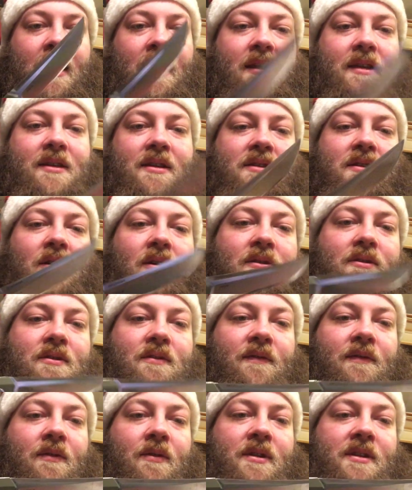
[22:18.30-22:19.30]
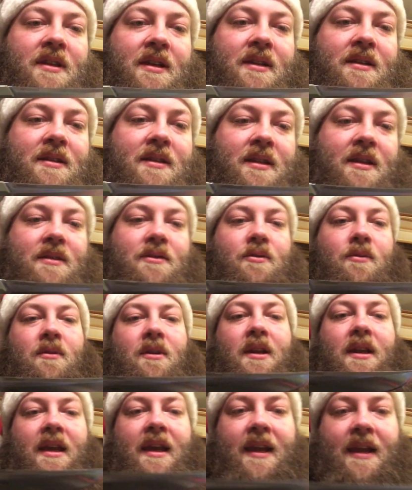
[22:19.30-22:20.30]
This is also
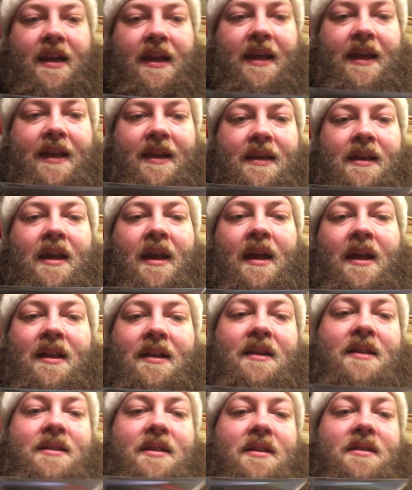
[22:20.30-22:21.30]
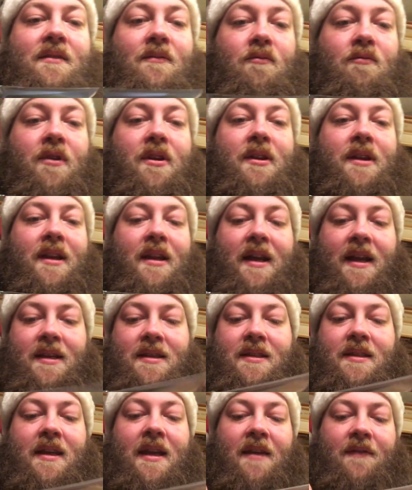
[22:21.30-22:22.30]
14C28N. This is a really
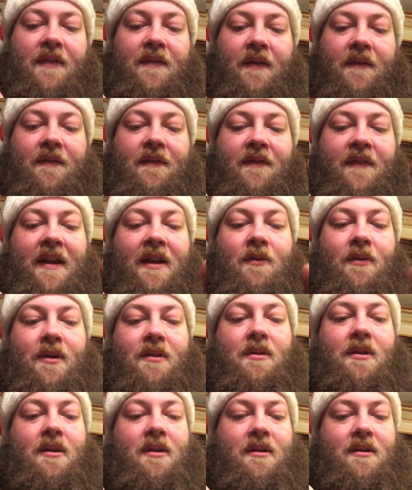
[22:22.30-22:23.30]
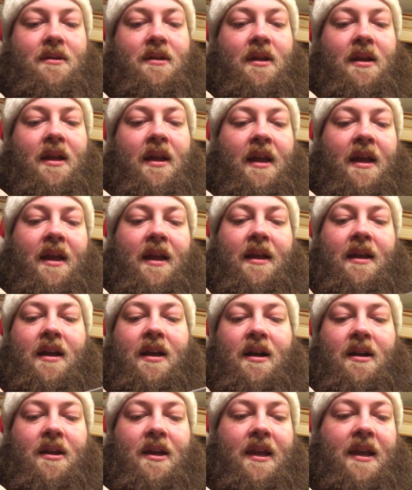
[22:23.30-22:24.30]
nice knife. It has a very long
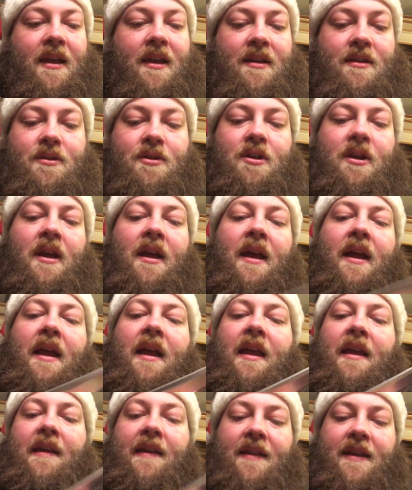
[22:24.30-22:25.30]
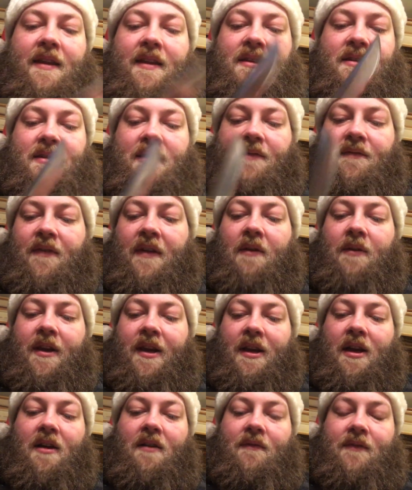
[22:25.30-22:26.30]
cutting edge. It is a very
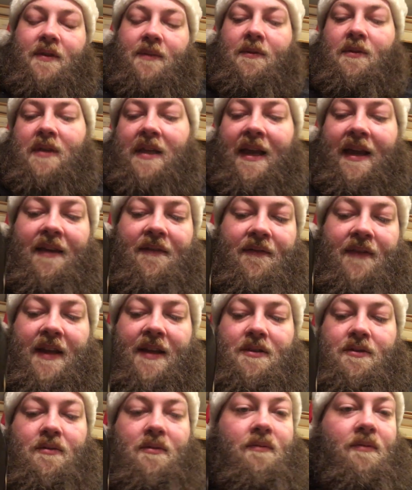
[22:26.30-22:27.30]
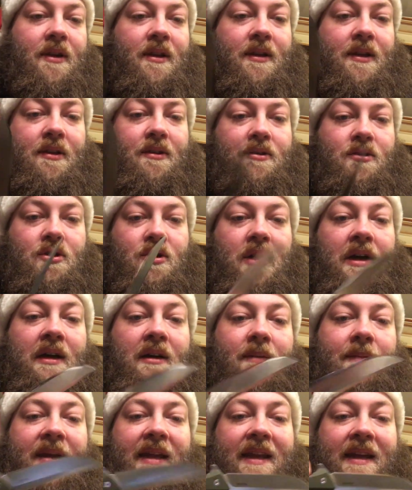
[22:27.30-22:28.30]
comfortable knife. They do a really good
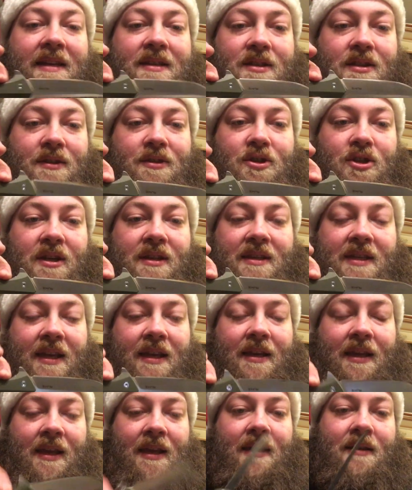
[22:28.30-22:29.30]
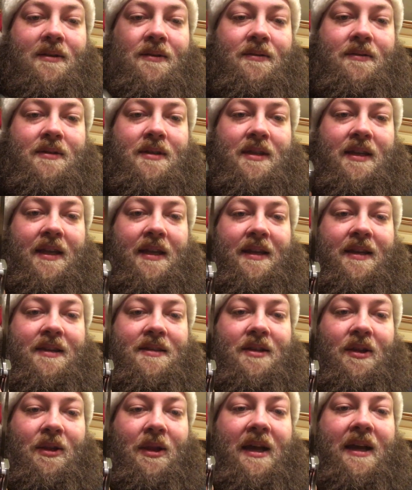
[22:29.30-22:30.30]
job. It has the G10 handles, and it
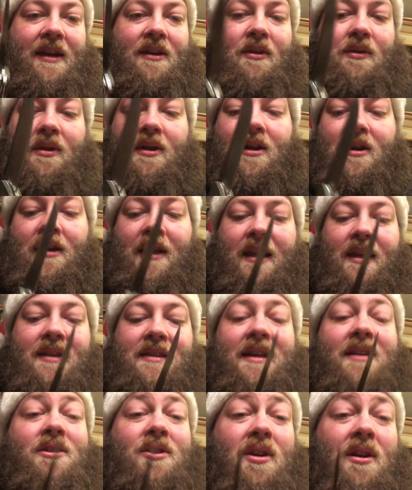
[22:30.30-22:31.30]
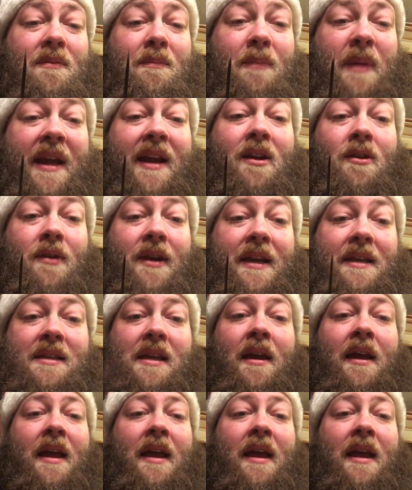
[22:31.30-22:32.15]
is a liner lock, and it's actually on bearings.